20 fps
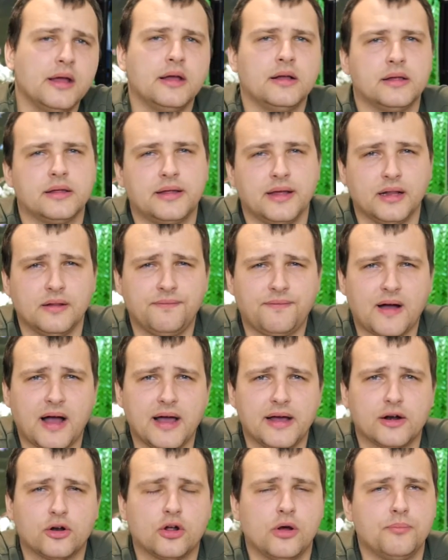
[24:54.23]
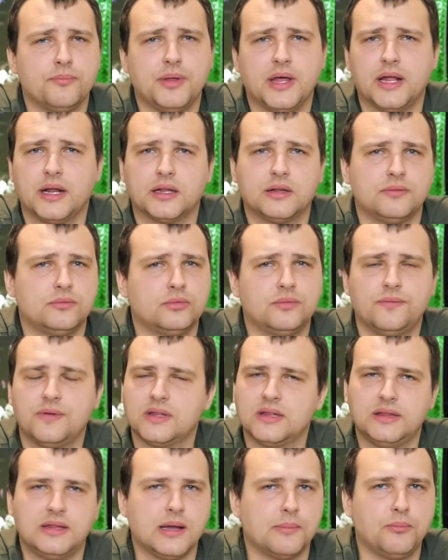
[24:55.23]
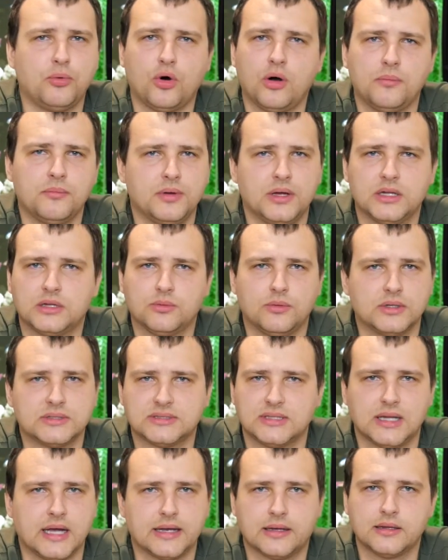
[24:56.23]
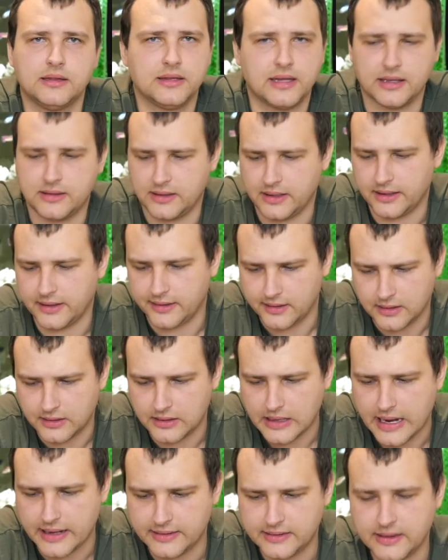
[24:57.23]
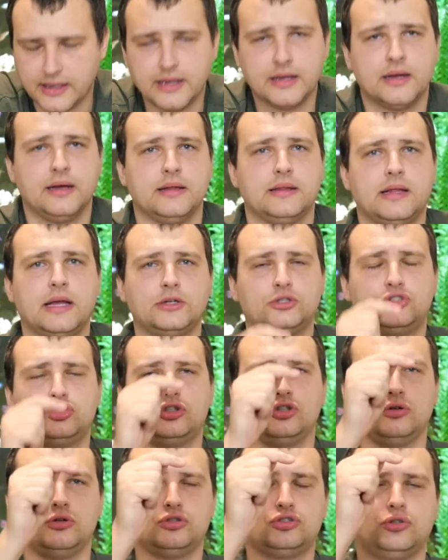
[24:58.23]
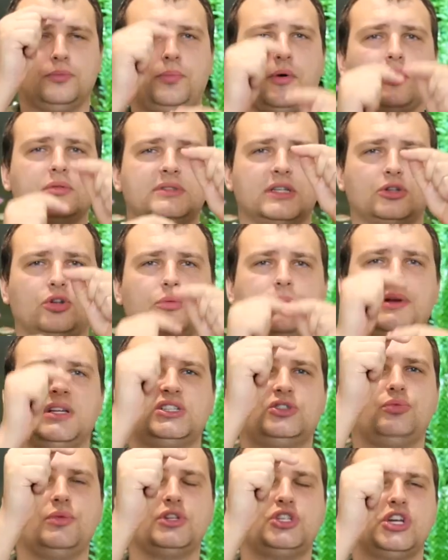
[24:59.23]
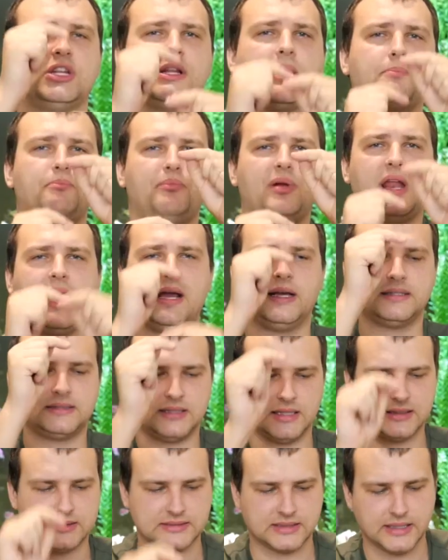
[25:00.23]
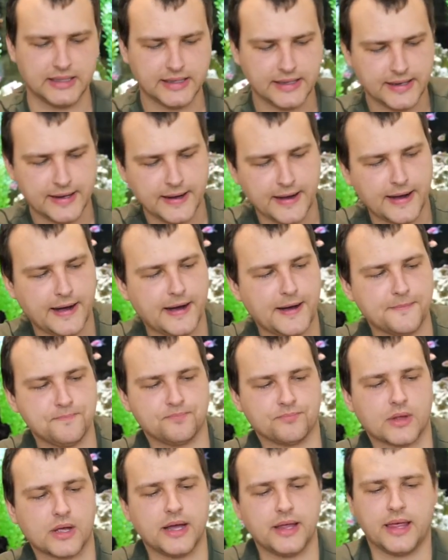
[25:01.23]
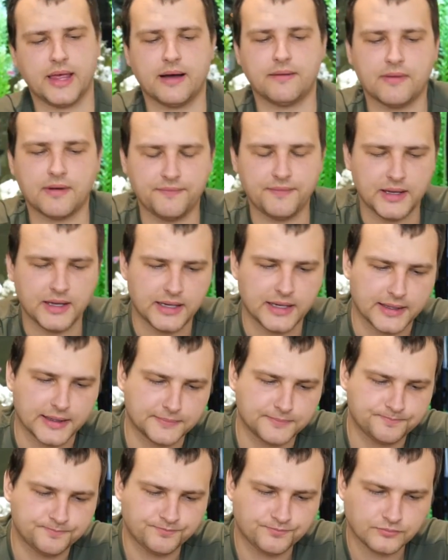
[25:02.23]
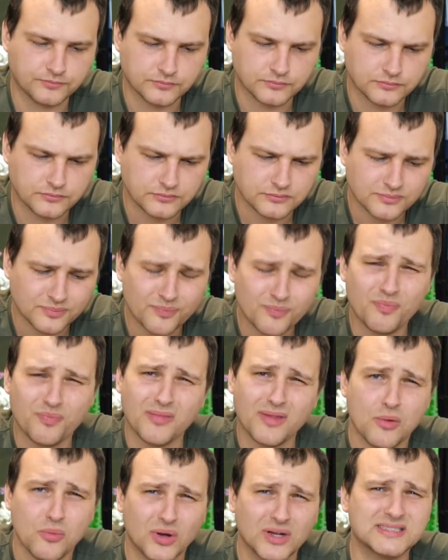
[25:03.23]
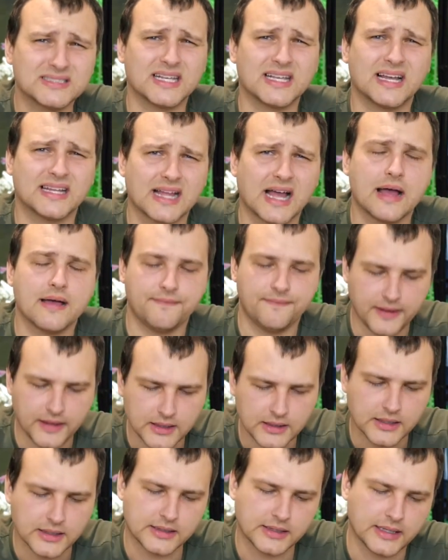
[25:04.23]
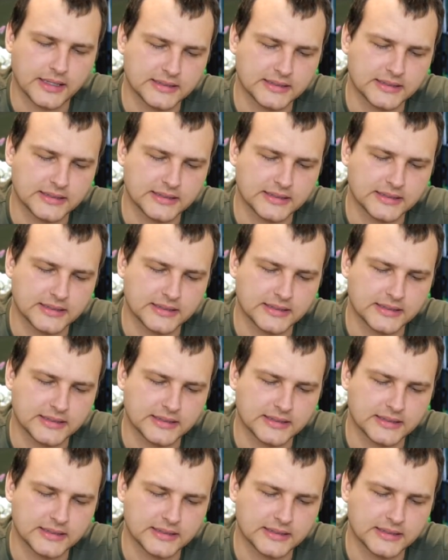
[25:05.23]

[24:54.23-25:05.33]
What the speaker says: Hellfire compared with the bomb, it was like nothing. I think they supposed to be switched up places. I have a feeling. Once again, I feel it.